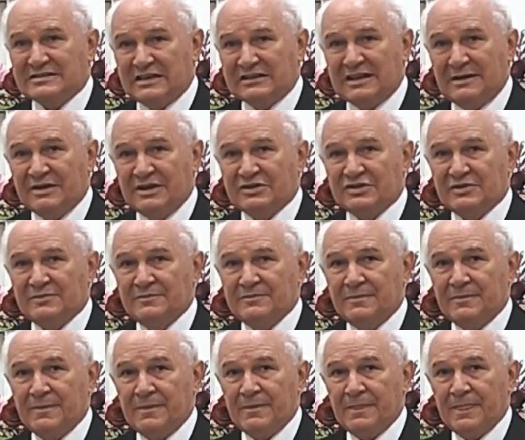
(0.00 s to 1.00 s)
He will
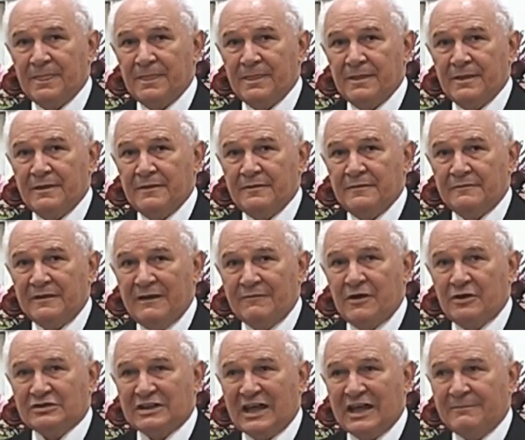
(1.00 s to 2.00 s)
come back.
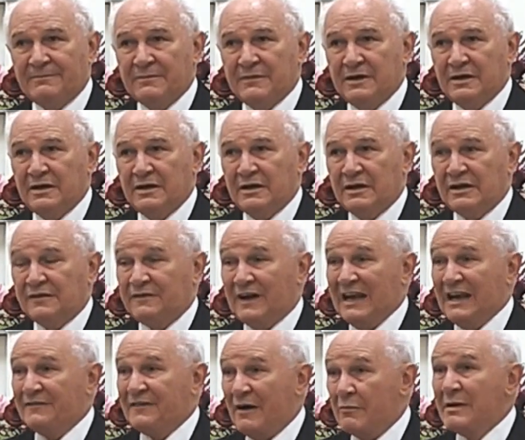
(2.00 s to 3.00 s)
He will
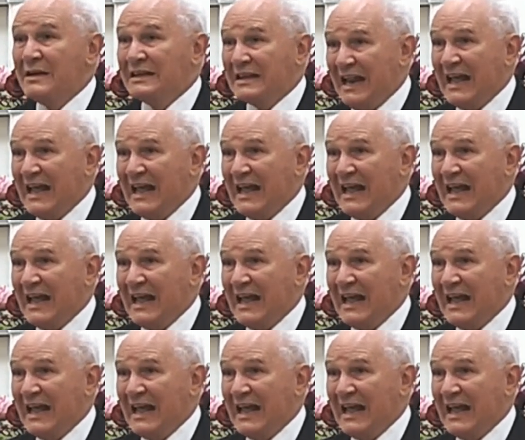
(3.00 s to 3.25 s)
come back.